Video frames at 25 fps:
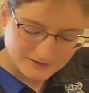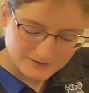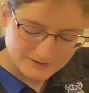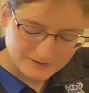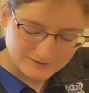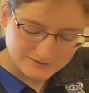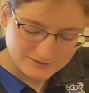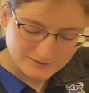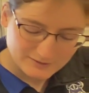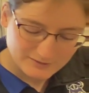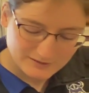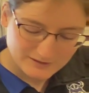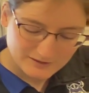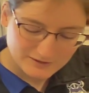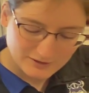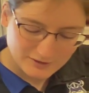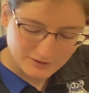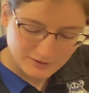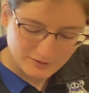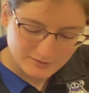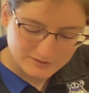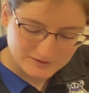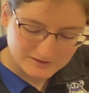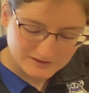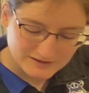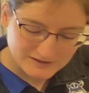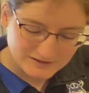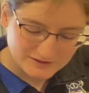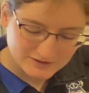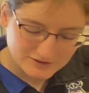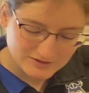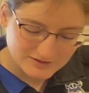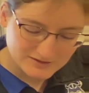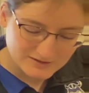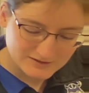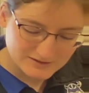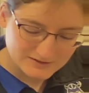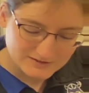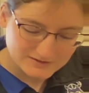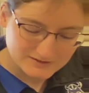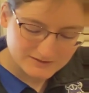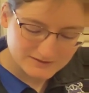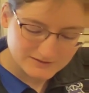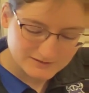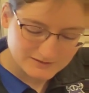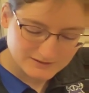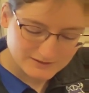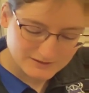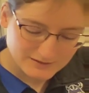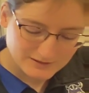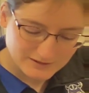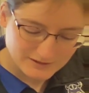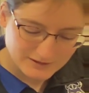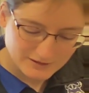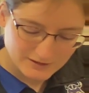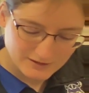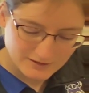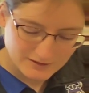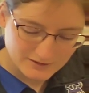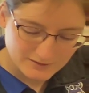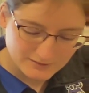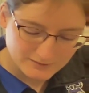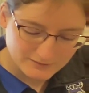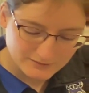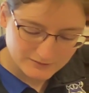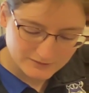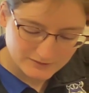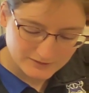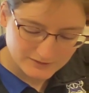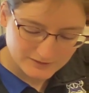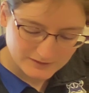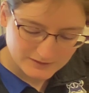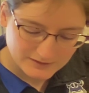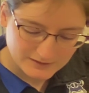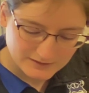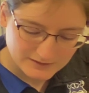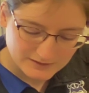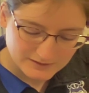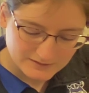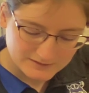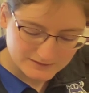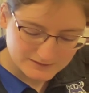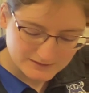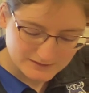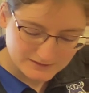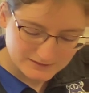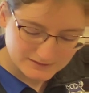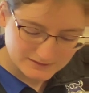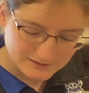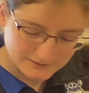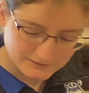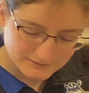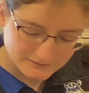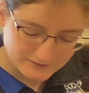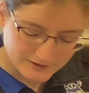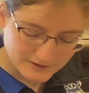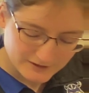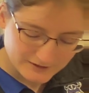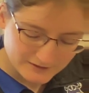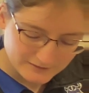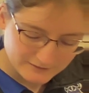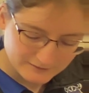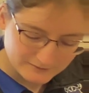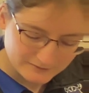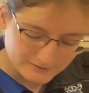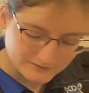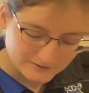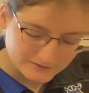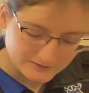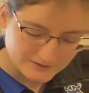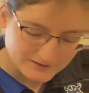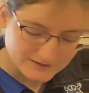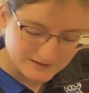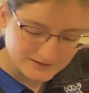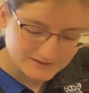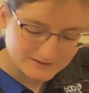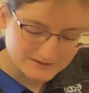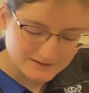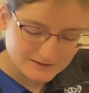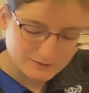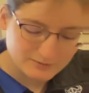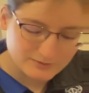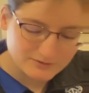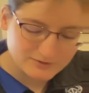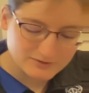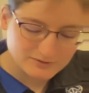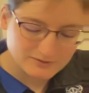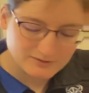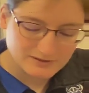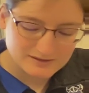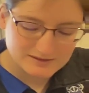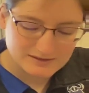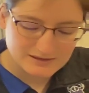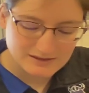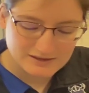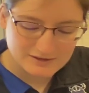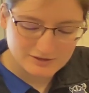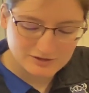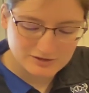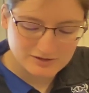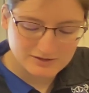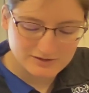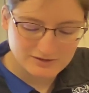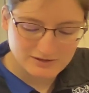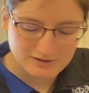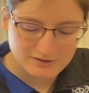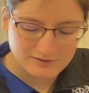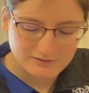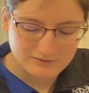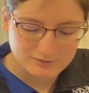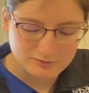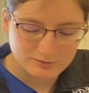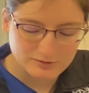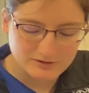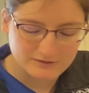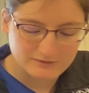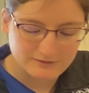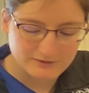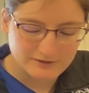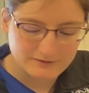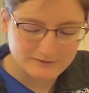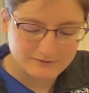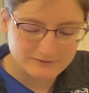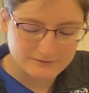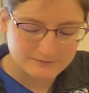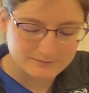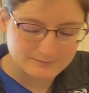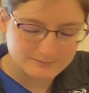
So the cotangent of 65 is equal to the tangent of 25.